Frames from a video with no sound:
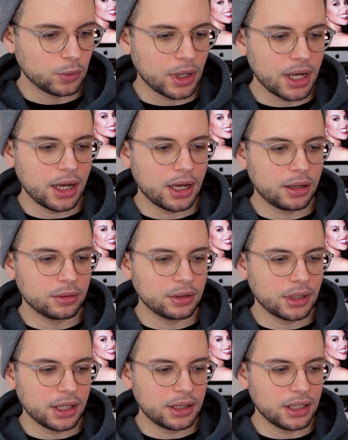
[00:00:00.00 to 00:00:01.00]
wow,
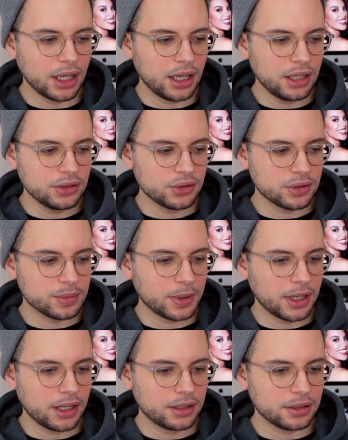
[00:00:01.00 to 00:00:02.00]
look at the angel
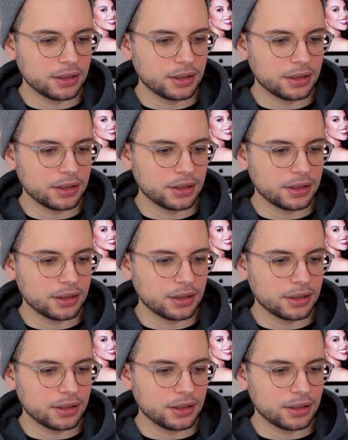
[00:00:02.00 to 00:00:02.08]
behind